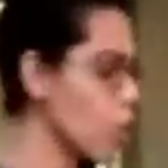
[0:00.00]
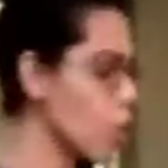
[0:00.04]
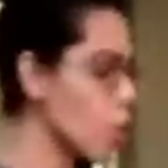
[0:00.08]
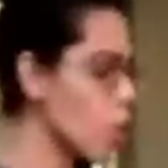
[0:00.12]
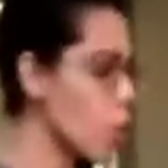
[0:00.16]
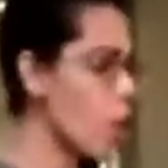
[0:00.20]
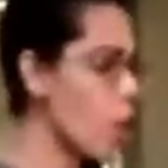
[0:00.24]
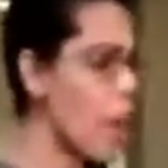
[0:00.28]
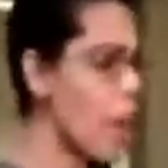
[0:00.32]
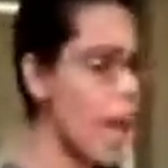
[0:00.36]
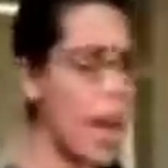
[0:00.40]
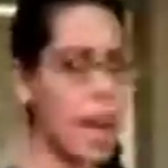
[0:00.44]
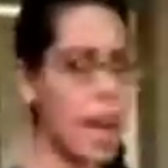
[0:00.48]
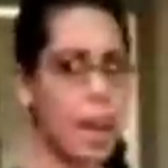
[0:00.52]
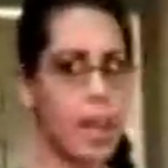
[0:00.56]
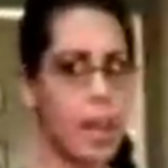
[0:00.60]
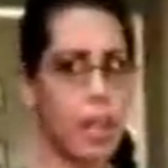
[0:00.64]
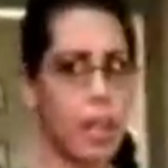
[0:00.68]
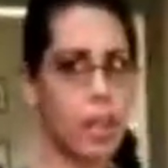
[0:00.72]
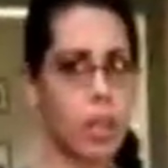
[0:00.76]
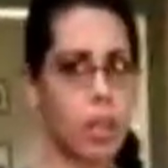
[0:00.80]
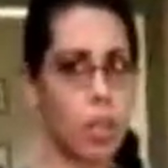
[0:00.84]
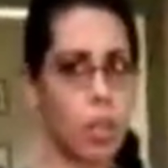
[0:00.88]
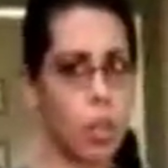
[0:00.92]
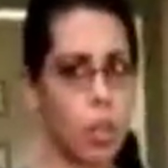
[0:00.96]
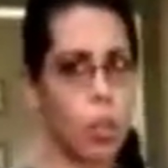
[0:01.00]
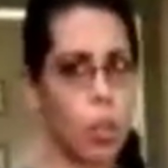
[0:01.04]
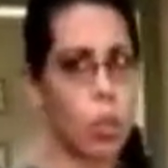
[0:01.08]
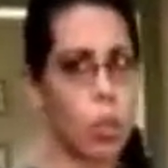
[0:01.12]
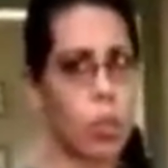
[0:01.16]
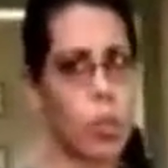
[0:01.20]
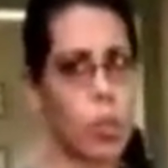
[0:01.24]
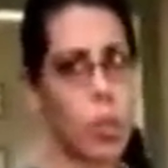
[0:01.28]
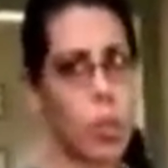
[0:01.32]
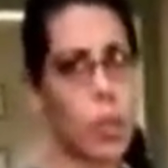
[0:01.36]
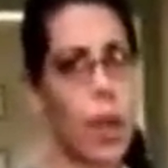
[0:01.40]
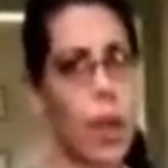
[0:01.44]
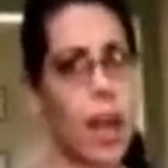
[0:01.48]
go ahead and
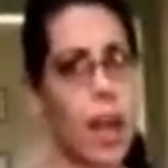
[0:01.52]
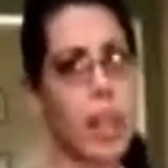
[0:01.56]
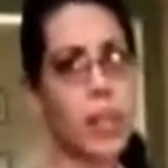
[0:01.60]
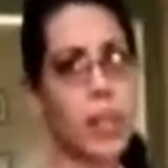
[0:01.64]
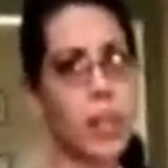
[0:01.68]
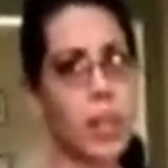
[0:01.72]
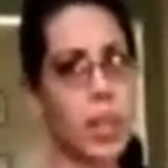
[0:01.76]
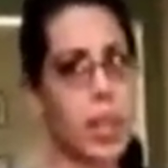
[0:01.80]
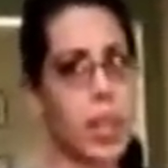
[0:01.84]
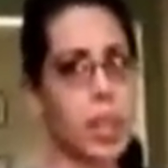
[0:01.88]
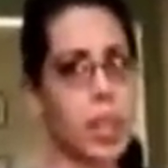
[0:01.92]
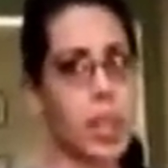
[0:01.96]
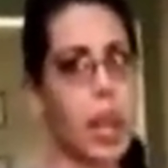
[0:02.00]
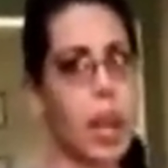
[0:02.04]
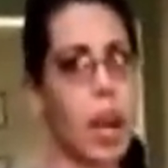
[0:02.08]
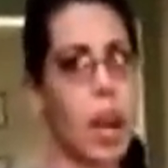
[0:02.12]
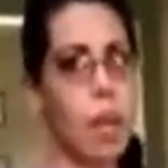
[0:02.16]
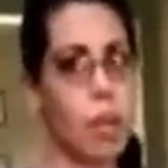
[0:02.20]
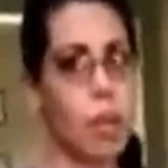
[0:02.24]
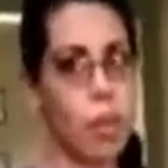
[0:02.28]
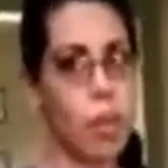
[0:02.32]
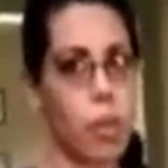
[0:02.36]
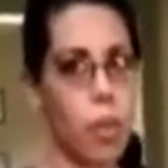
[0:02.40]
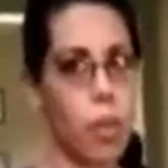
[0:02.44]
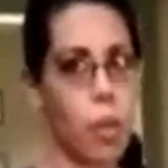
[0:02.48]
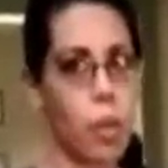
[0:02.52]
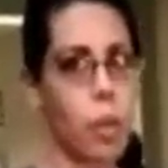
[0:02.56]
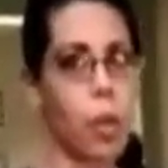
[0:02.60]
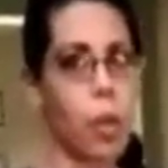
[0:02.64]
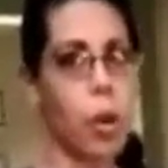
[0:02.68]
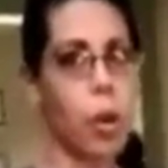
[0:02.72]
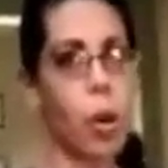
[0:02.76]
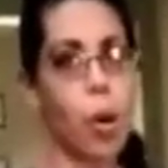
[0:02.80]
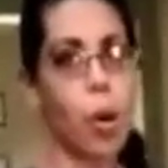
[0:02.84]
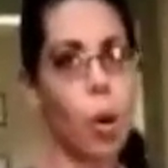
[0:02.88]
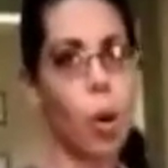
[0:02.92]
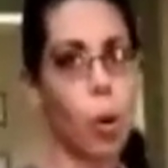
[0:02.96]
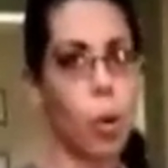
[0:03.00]
use the rest and cover the
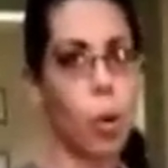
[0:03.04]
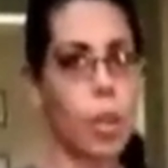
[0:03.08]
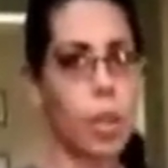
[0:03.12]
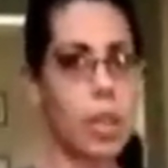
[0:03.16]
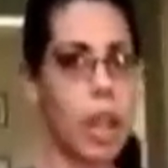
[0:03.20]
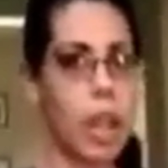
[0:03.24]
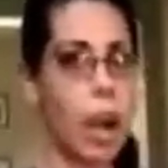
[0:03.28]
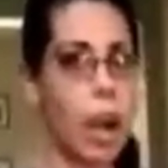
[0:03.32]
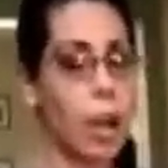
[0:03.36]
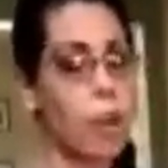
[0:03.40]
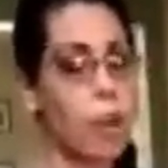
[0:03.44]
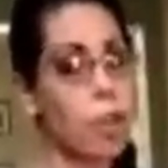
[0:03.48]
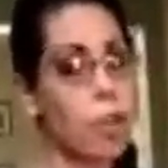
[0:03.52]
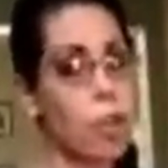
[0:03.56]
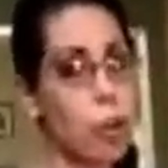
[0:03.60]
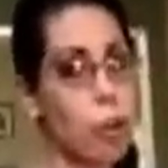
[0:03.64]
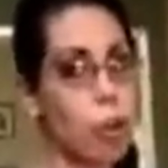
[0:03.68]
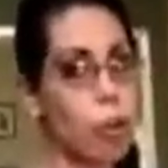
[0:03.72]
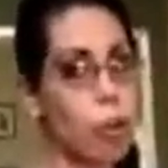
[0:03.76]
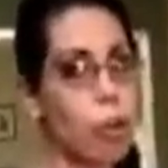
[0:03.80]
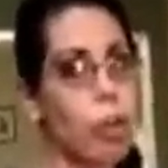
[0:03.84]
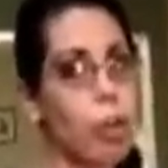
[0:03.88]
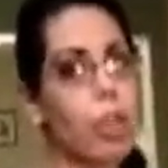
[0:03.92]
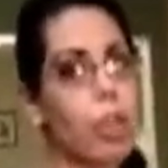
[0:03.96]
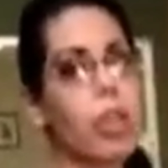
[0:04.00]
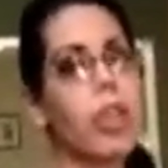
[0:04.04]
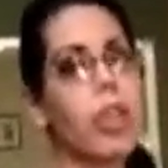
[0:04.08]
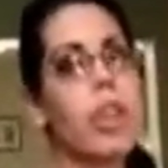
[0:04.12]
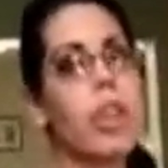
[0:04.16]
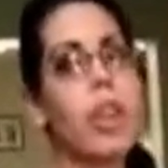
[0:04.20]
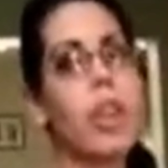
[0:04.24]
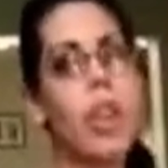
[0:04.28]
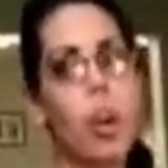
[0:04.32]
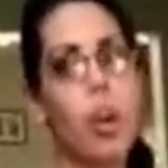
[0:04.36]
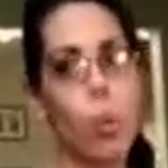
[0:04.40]
whole entire shoulder.